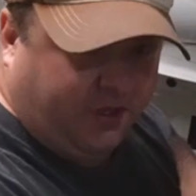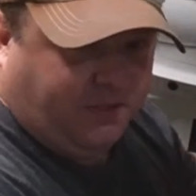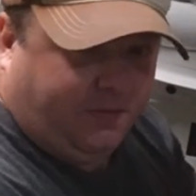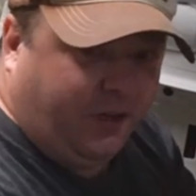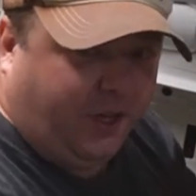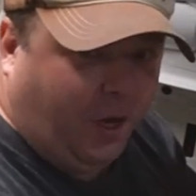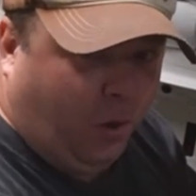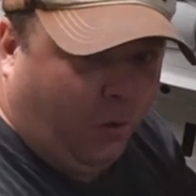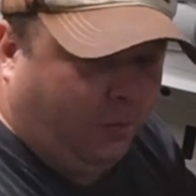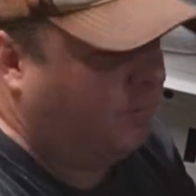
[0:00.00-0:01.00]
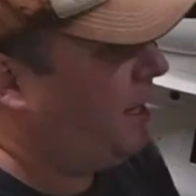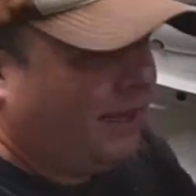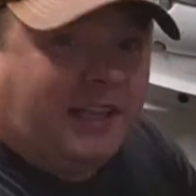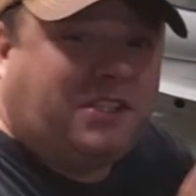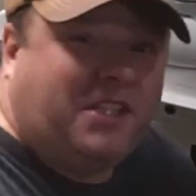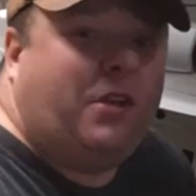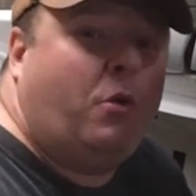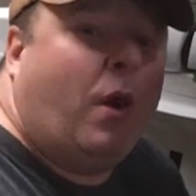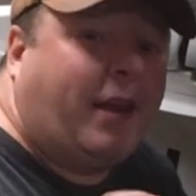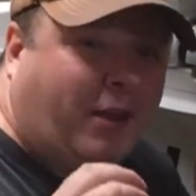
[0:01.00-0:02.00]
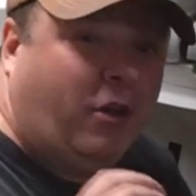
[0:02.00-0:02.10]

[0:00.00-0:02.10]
this video. Let's see who I can